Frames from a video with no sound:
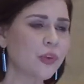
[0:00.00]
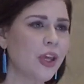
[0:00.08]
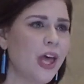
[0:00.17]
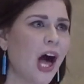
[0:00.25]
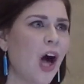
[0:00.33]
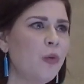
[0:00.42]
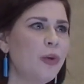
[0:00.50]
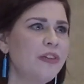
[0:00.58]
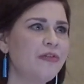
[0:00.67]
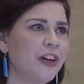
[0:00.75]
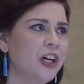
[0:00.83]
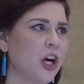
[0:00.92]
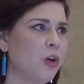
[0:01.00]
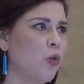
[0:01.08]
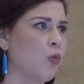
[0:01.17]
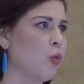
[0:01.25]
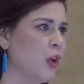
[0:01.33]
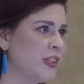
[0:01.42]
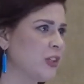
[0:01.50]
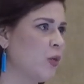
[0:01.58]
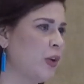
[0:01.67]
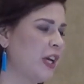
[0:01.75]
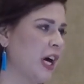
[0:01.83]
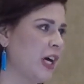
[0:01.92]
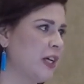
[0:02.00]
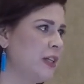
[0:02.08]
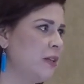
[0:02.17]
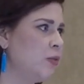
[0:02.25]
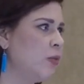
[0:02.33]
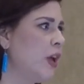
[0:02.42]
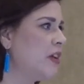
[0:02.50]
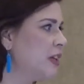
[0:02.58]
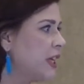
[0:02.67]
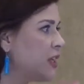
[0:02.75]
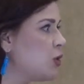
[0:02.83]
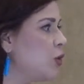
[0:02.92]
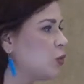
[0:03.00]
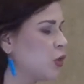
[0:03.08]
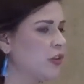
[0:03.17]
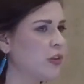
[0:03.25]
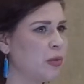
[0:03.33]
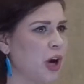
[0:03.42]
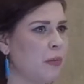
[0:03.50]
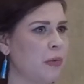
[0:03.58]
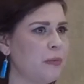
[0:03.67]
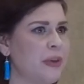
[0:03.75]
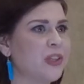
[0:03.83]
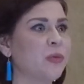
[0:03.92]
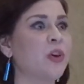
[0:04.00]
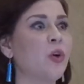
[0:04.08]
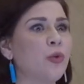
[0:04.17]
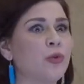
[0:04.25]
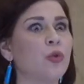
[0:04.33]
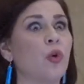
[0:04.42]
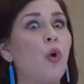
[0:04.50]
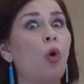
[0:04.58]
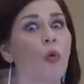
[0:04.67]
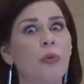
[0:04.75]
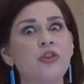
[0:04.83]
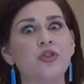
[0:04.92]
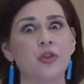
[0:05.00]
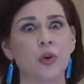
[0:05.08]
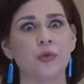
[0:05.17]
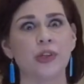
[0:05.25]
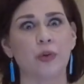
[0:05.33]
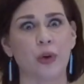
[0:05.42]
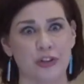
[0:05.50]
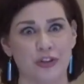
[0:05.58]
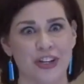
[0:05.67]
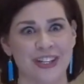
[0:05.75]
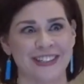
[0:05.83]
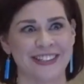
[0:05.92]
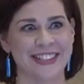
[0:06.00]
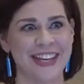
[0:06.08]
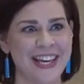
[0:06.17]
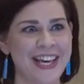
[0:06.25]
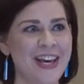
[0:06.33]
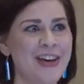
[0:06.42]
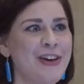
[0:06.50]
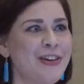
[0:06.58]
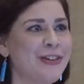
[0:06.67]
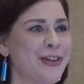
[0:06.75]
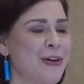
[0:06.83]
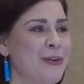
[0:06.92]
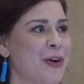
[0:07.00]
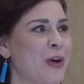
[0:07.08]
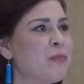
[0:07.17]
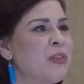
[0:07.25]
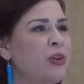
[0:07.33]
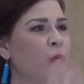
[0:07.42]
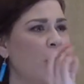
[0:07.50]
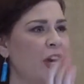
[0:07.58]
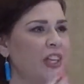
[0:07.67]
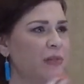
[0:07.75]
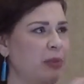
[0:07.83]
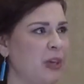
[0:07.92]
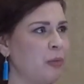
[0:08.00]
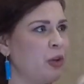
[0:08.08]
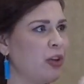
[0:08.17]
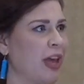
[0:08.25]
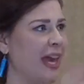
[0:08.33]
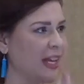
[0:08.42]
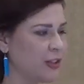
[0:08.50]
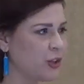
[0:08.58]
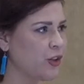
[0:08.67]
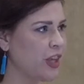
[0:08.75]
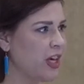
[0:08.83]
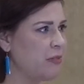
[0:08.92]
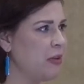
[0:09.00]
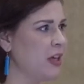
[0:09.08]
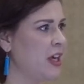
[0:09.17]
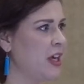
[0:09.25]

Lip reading: How we figure out what's going on and get to the root of the problem is we go through a whole bunch of nosy questions. But the way that people answer them